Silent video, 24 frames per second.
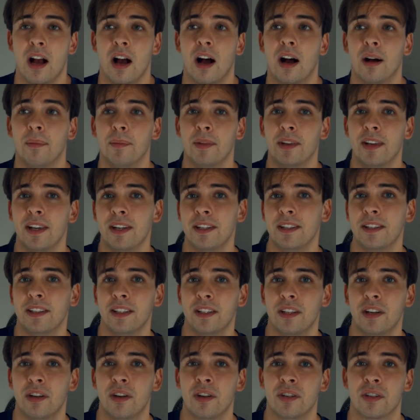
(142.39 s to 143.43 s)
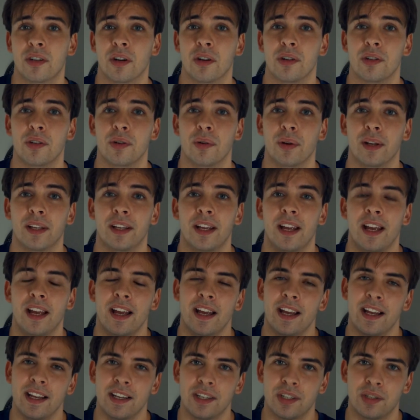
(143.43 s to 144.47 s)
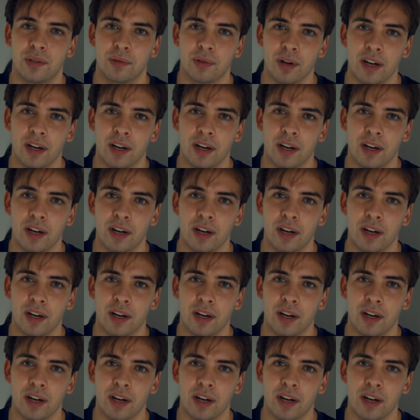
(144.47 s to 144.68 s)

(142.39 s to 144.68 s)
the next thing to start doing is